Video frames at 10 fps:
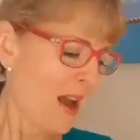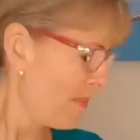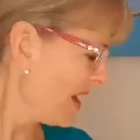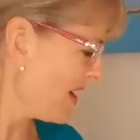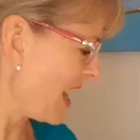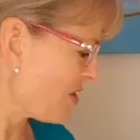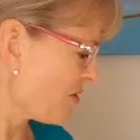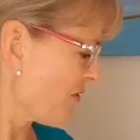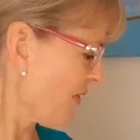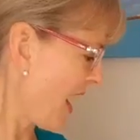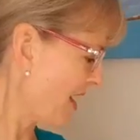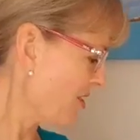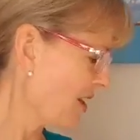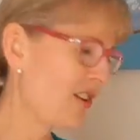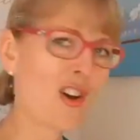But in actual
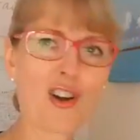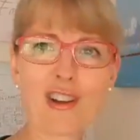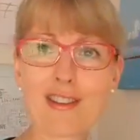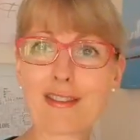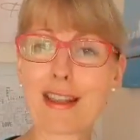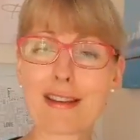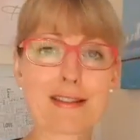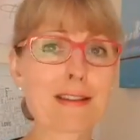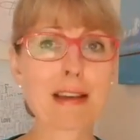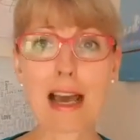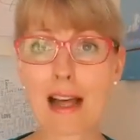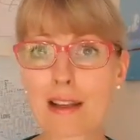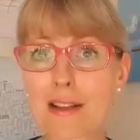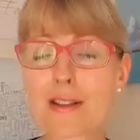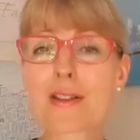fact, there's
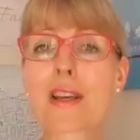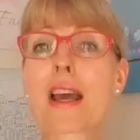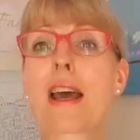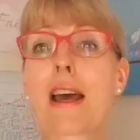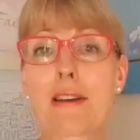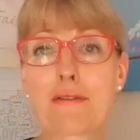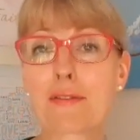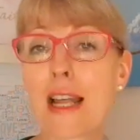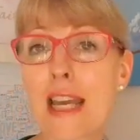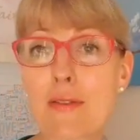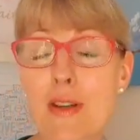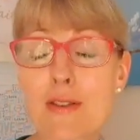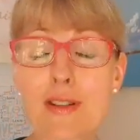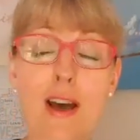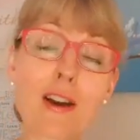colours and
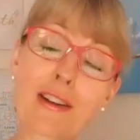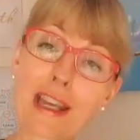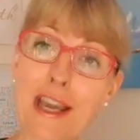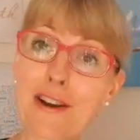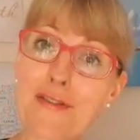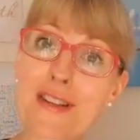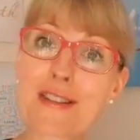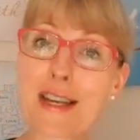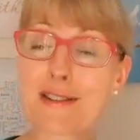flavours. I don't care if it says